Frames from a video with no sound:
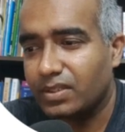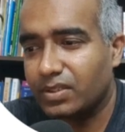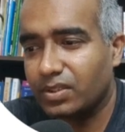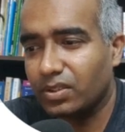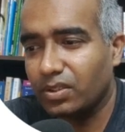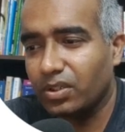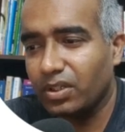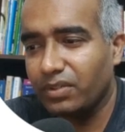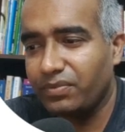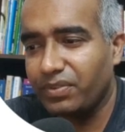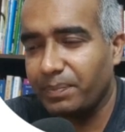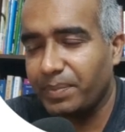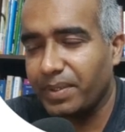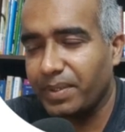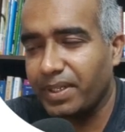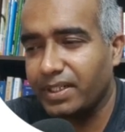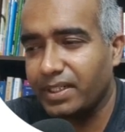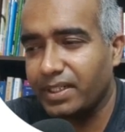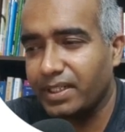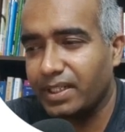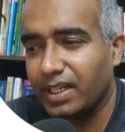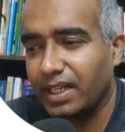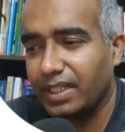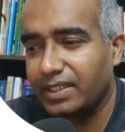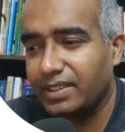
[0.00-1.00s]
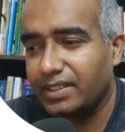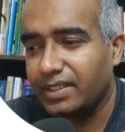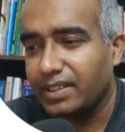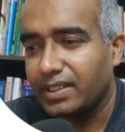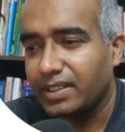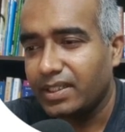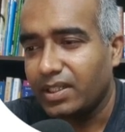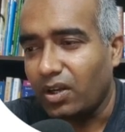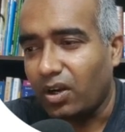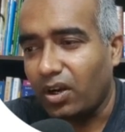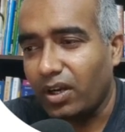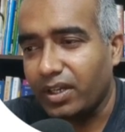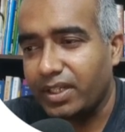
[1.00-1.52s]
So if you print it like
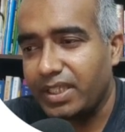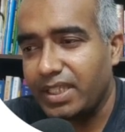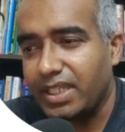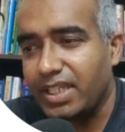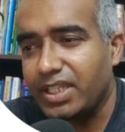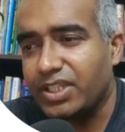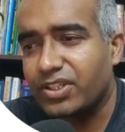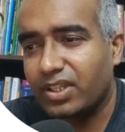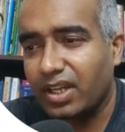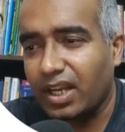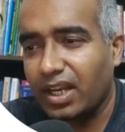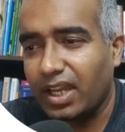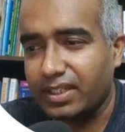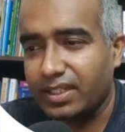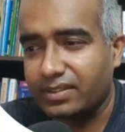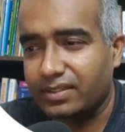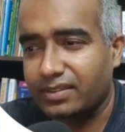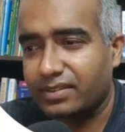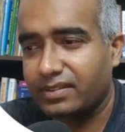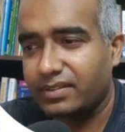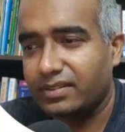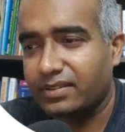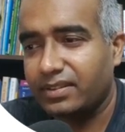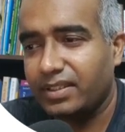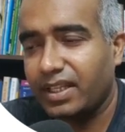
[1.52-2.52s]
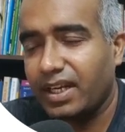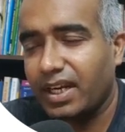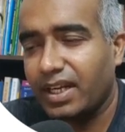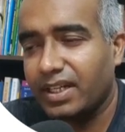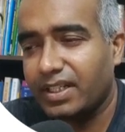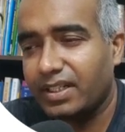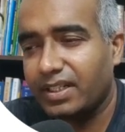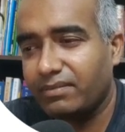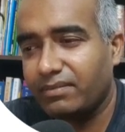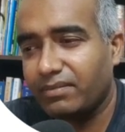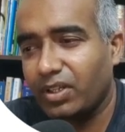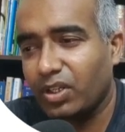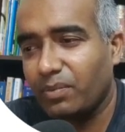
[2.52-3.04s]
on each class, there
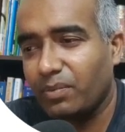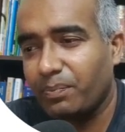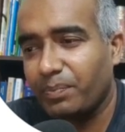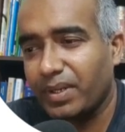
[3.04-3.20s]
are,